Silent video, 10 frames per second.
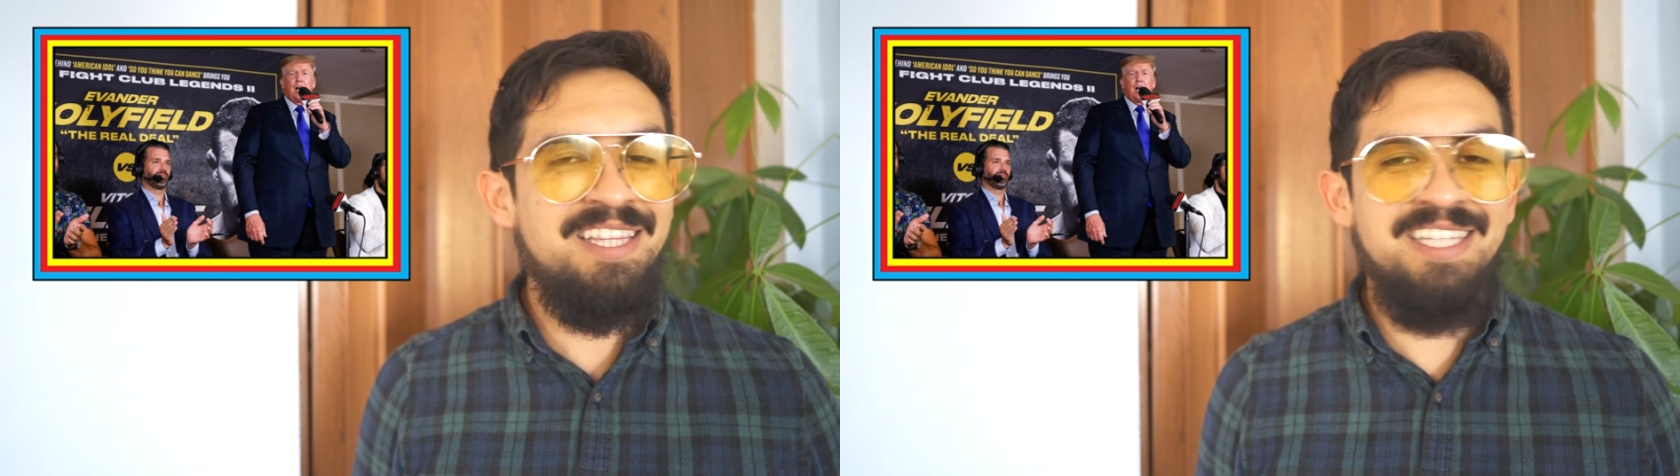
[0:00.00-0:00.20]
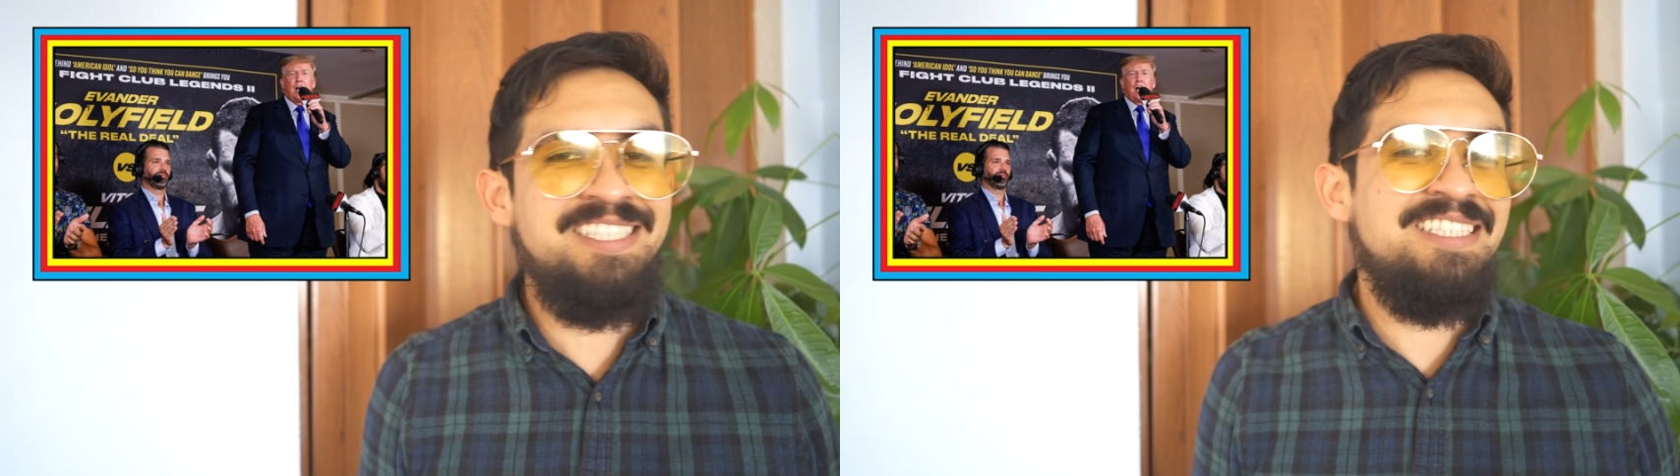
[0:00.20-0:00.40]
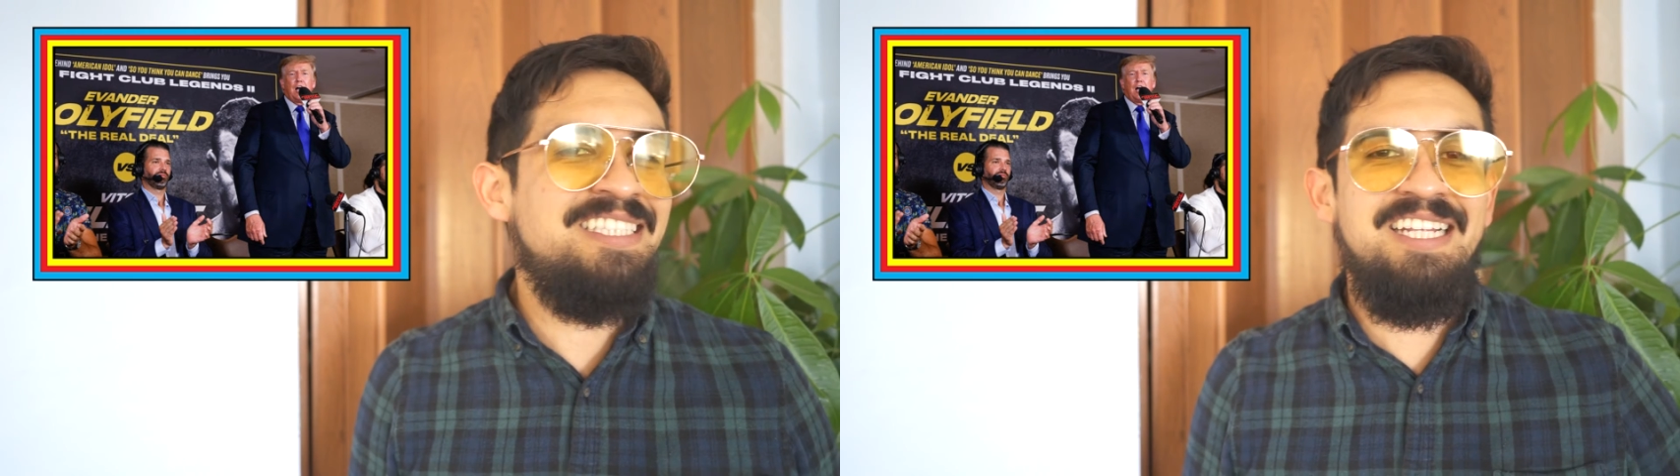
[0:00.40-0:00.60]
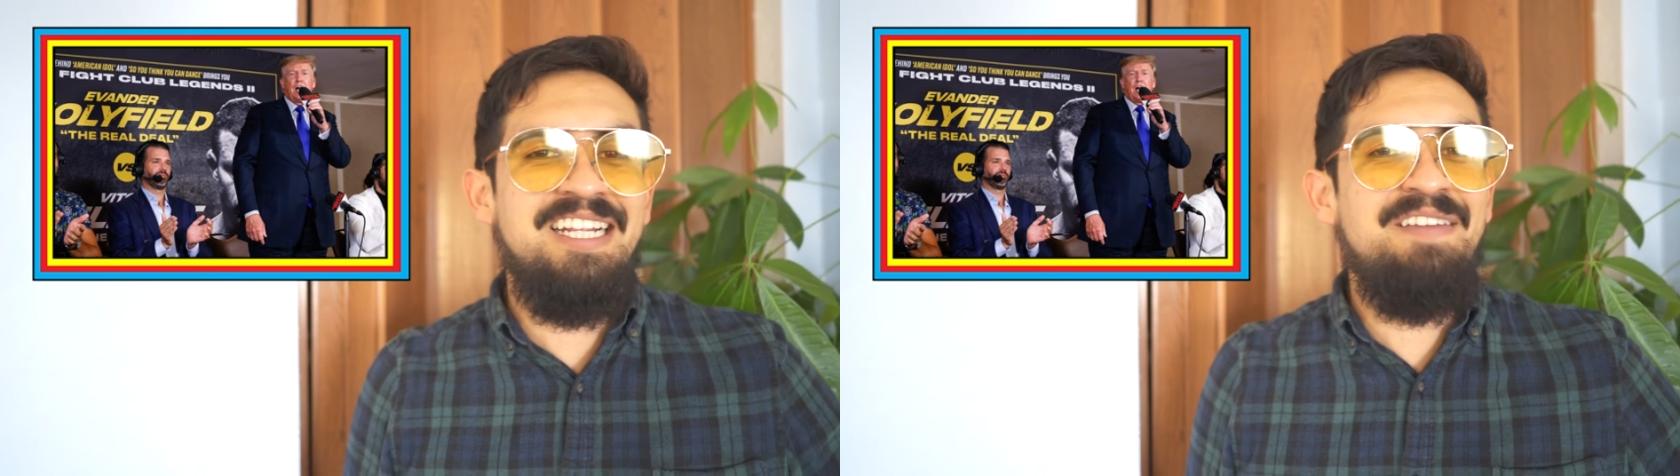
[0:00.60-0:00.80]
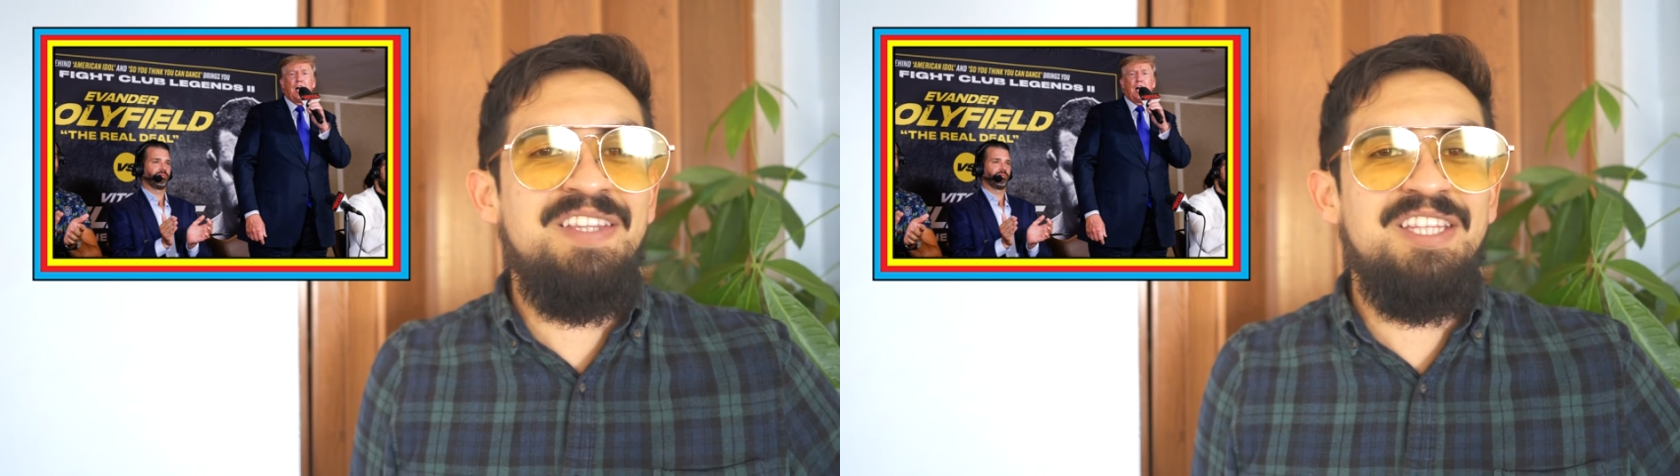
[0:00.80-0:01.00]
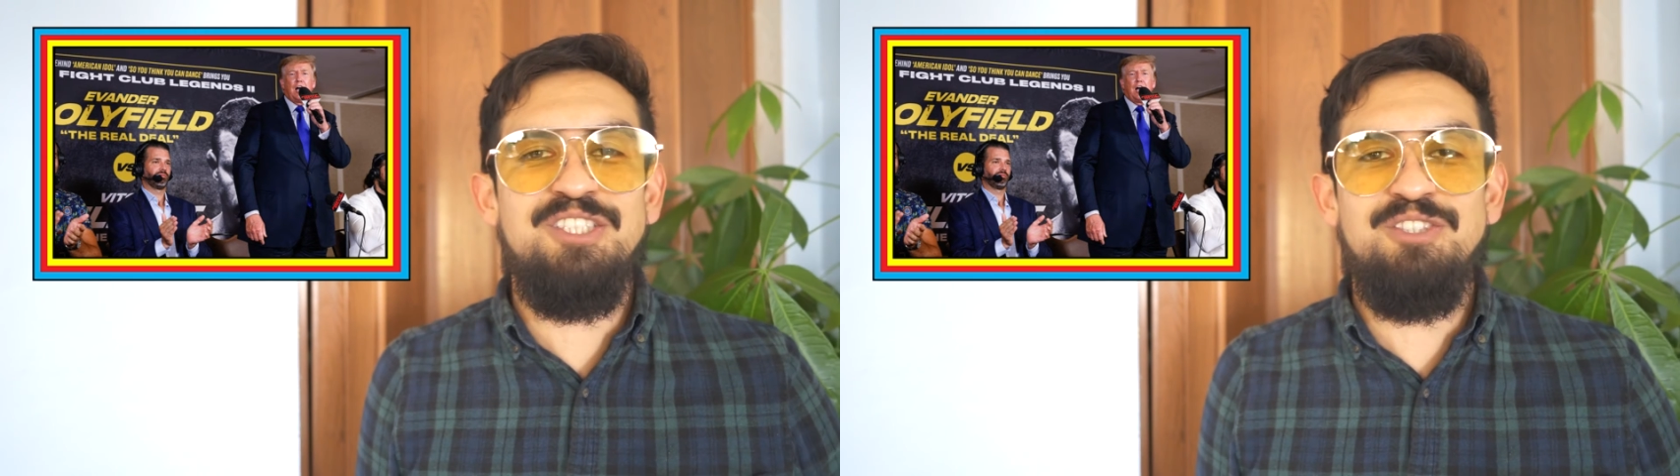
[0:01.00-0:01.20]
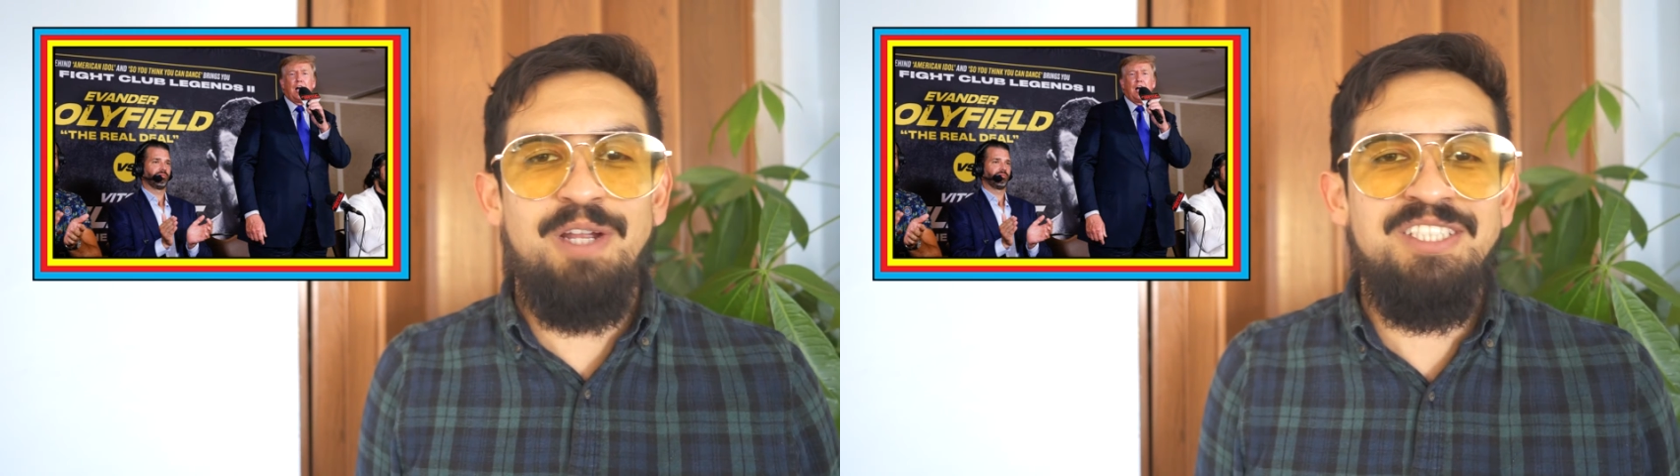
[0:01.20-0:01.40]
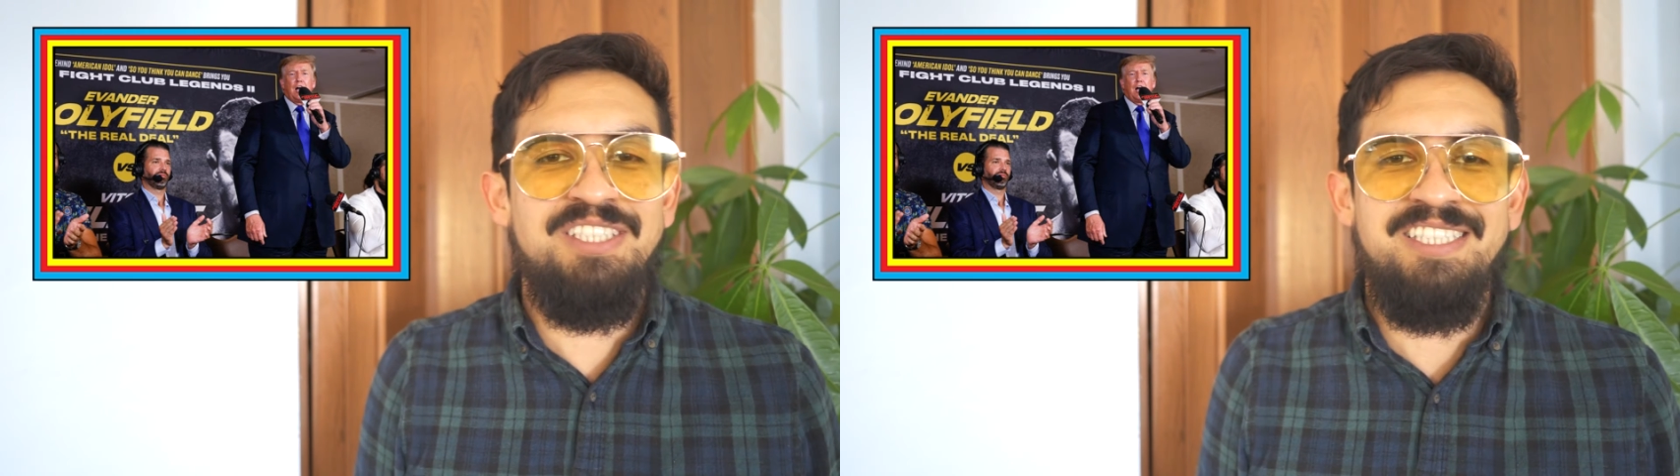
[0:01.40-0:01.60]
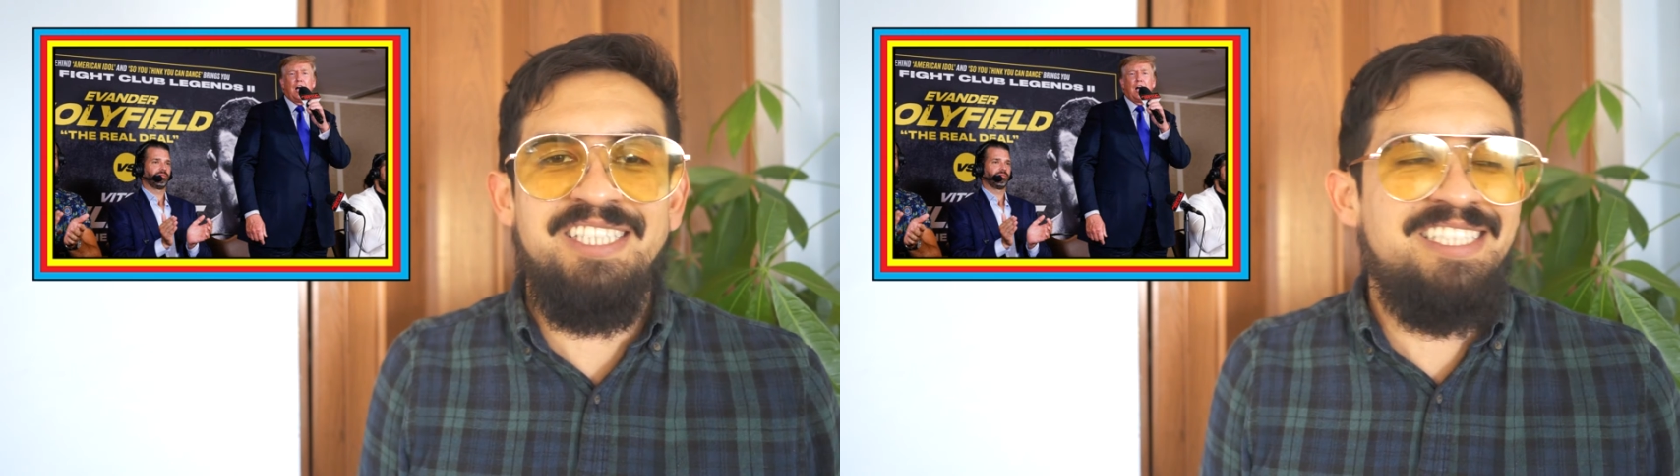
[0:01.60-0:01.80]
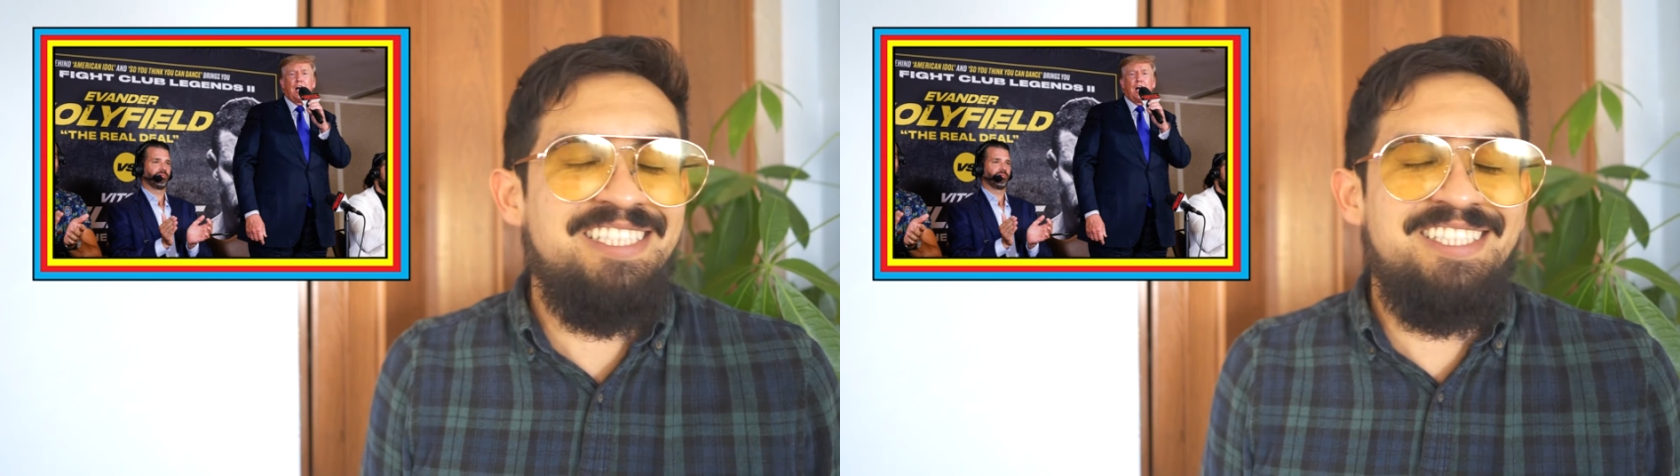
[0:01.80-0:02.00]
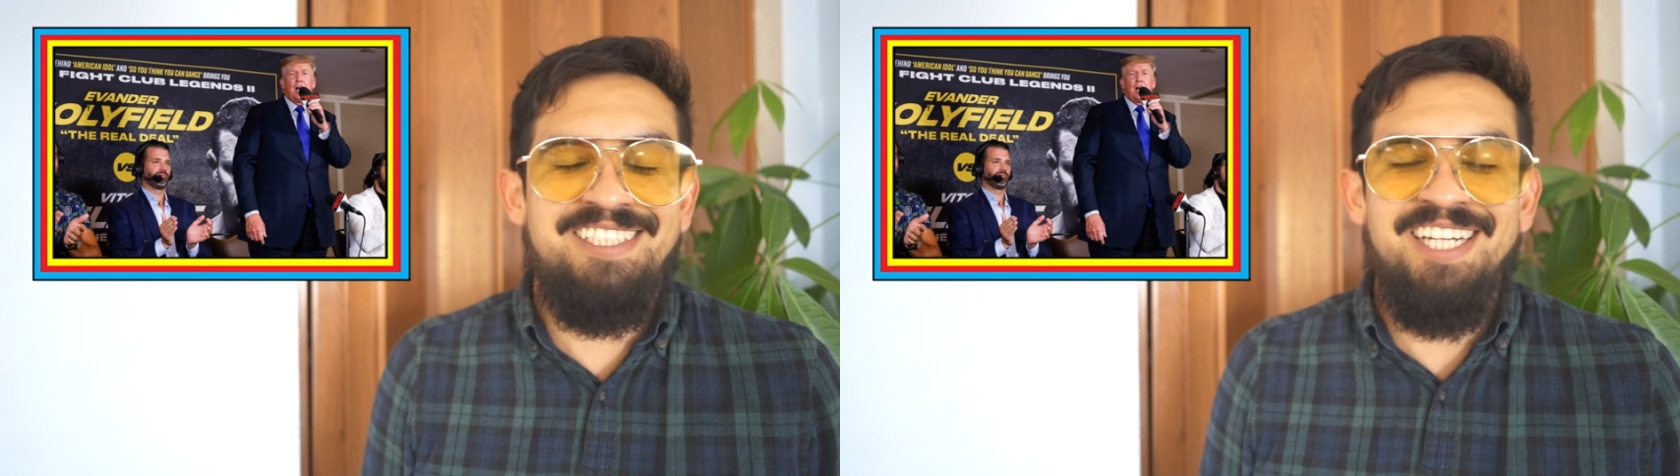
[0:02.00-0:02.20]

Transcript: This isn't even the strangest thing he's